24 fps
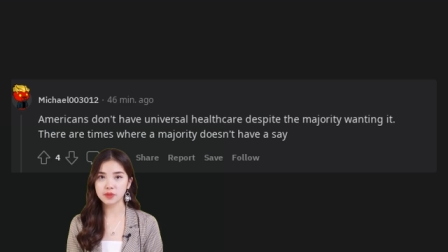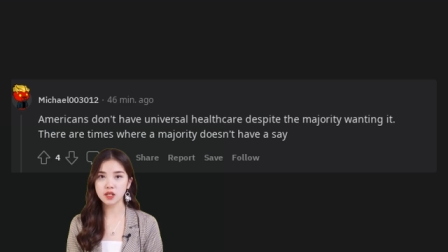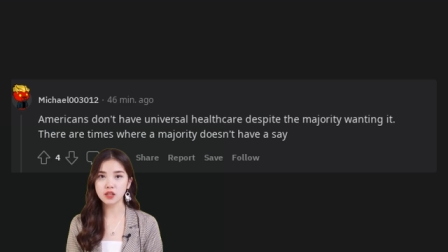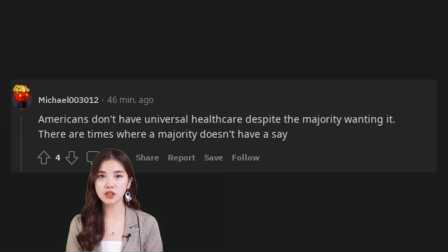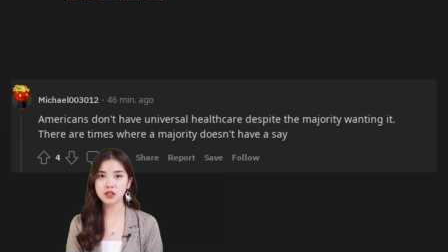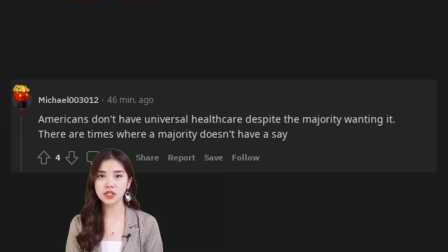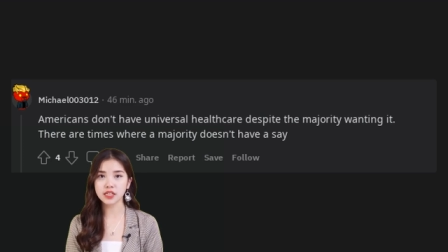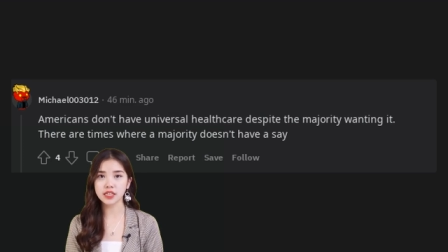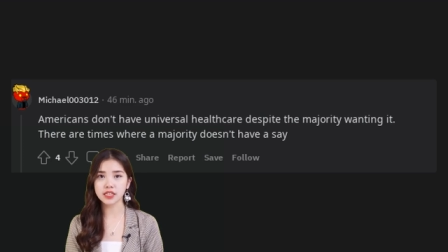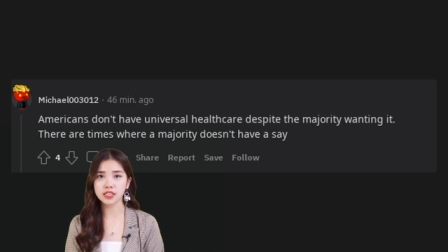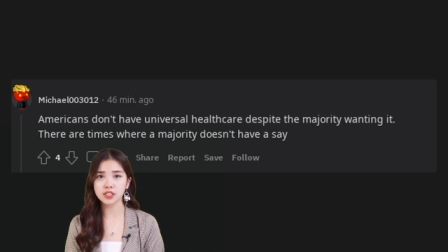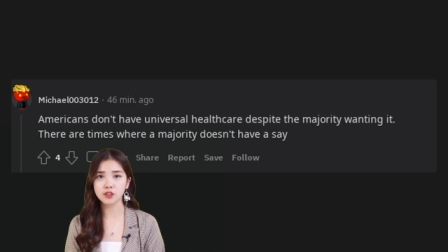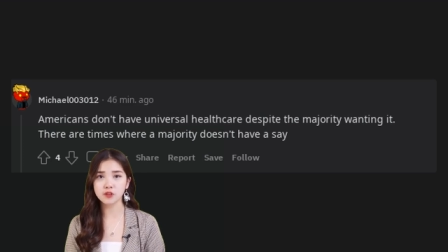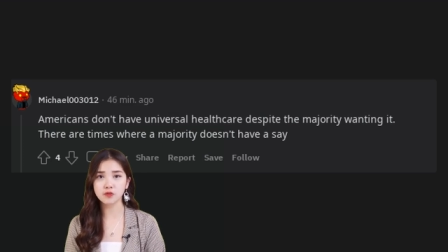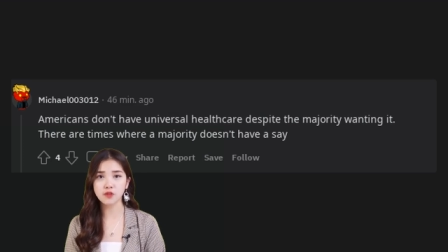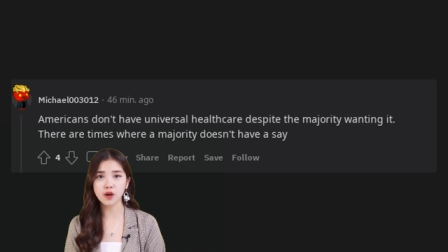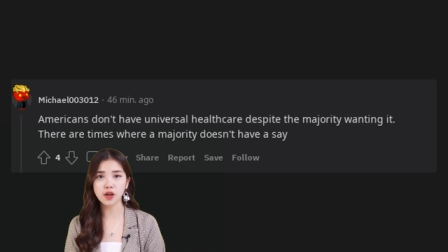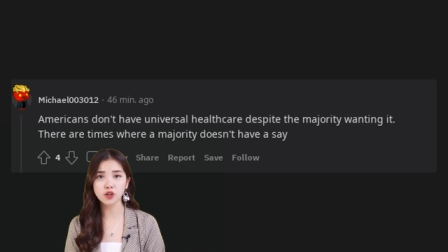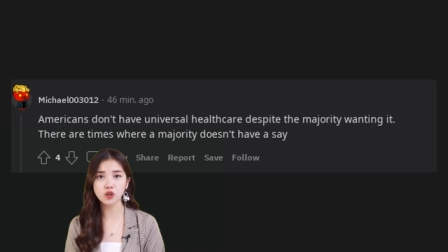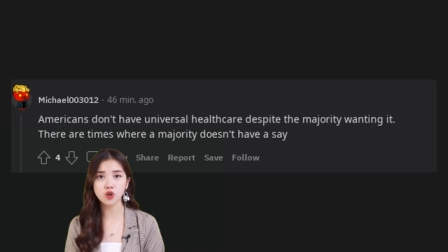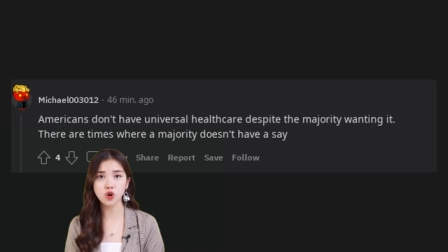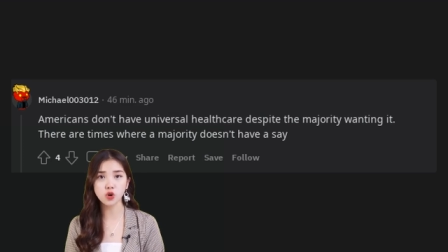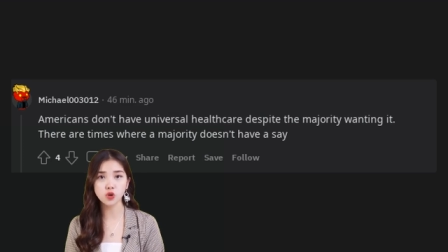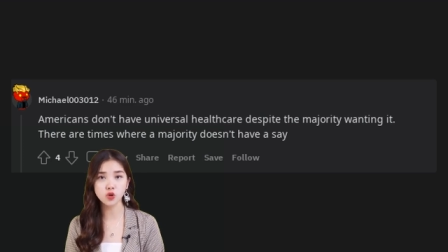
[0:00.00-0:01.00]
healthcare
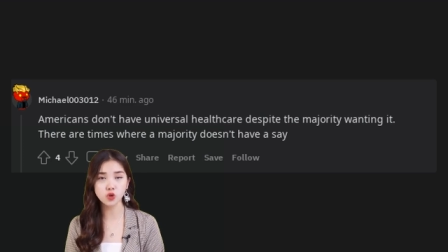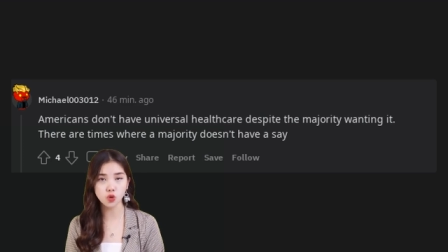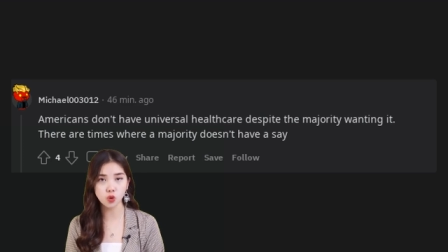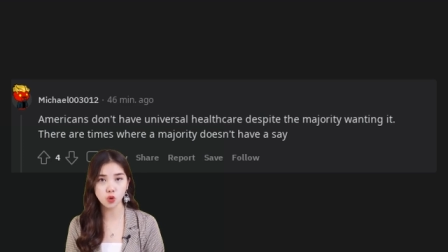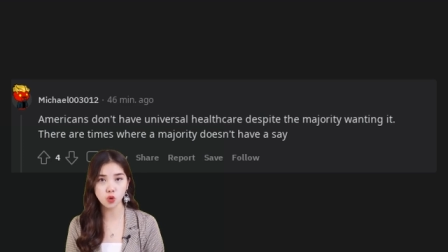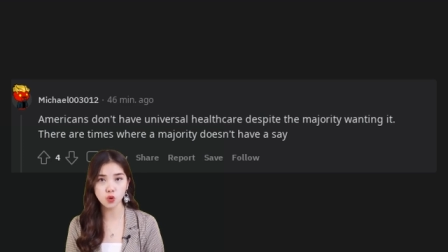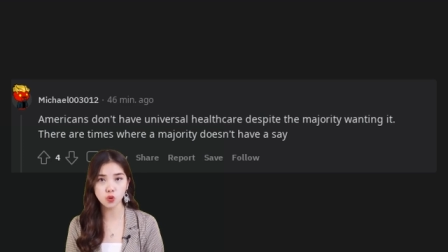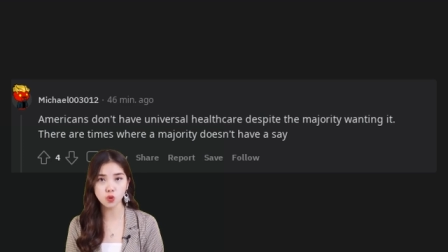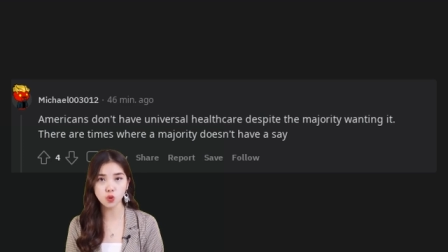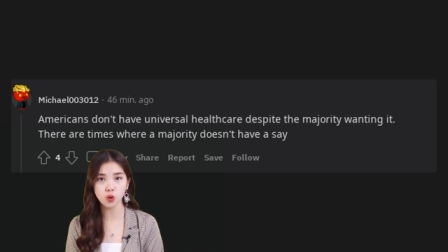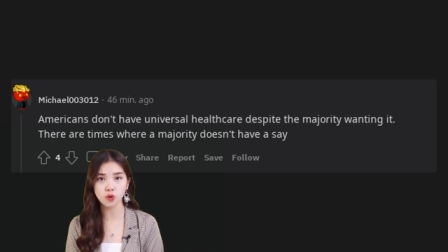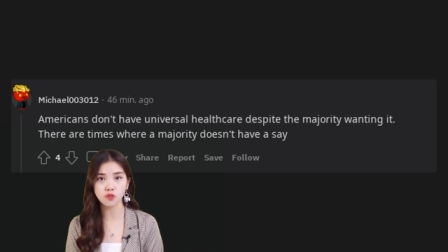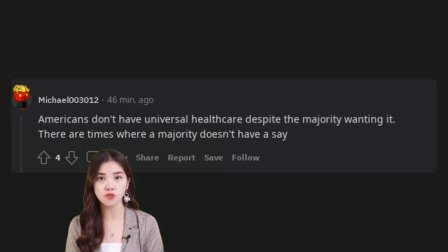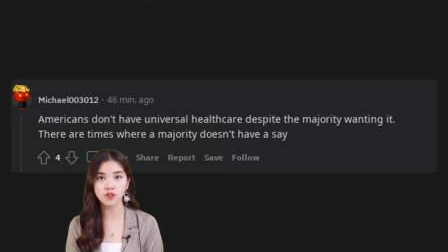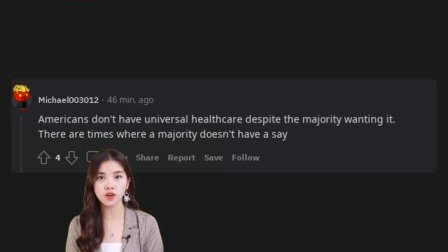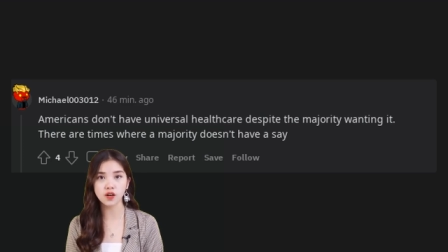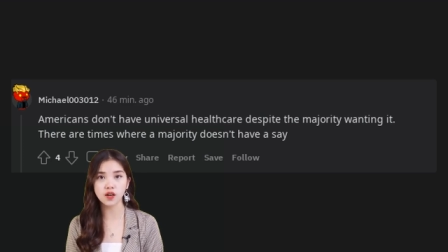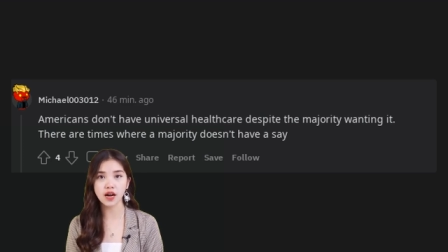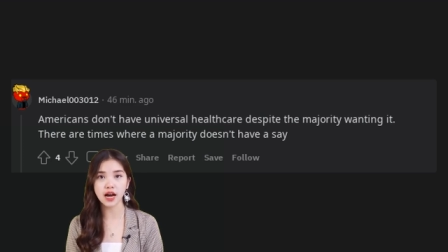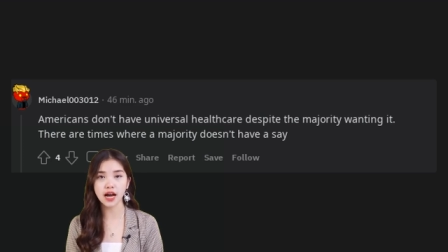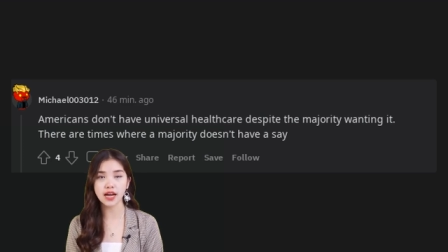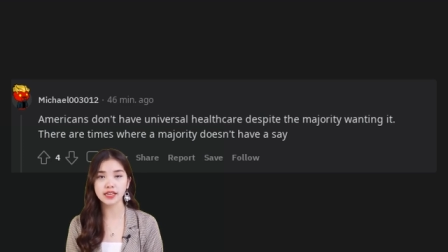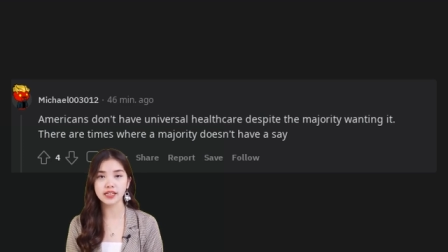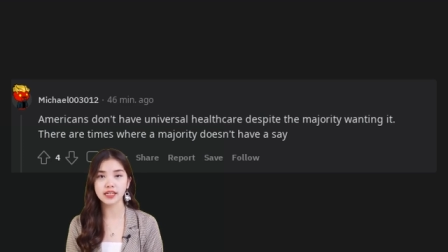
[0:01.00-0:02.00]
despite the
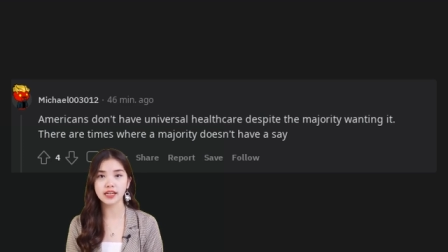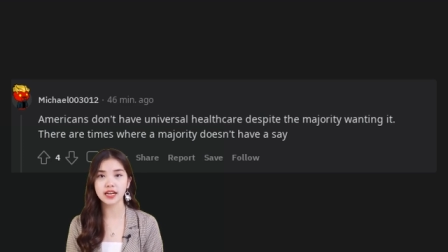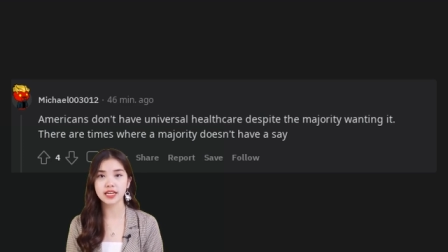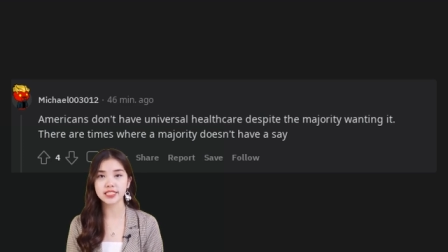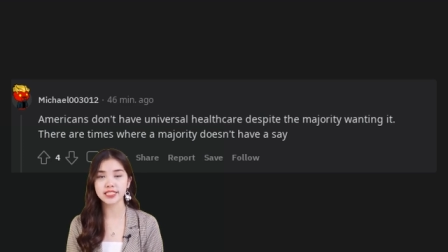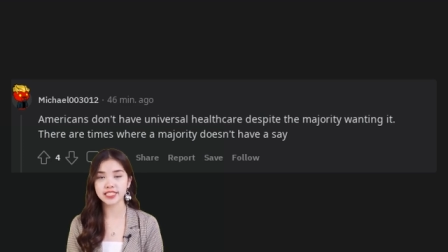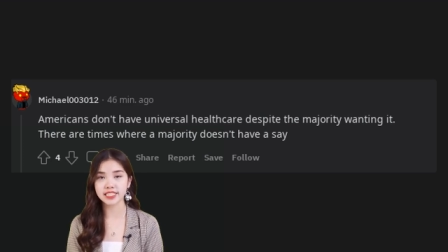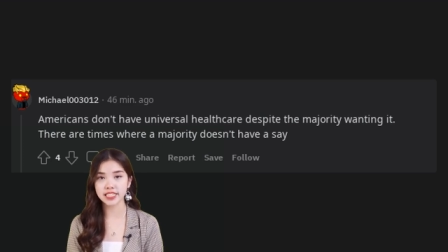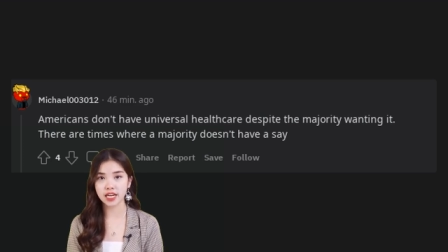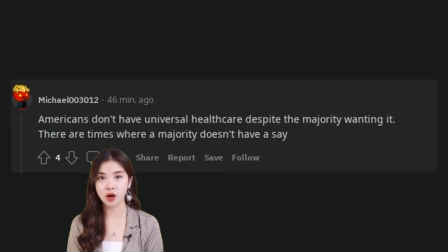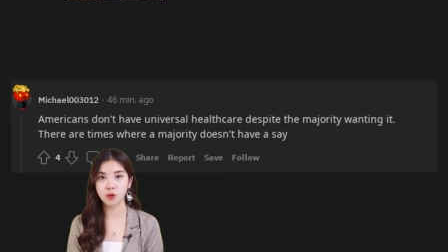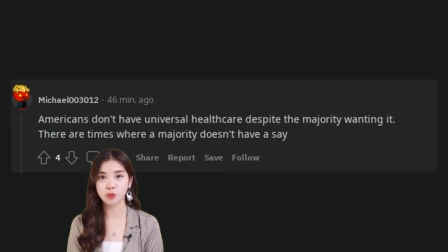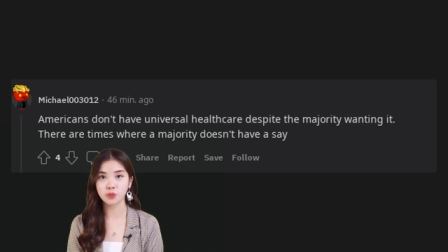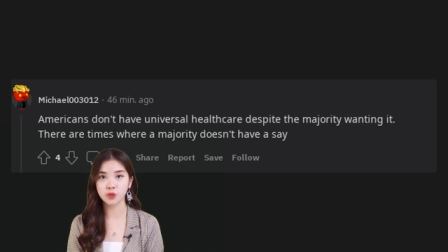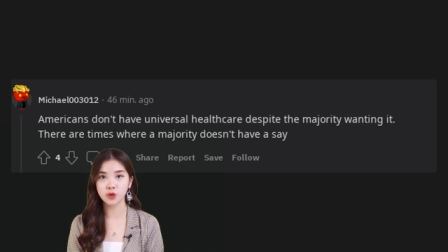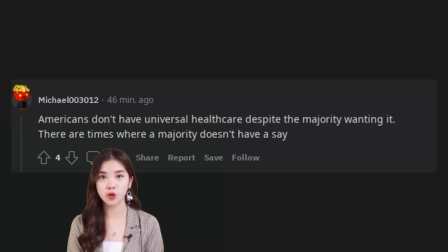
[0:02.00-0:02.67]
majority wanting it.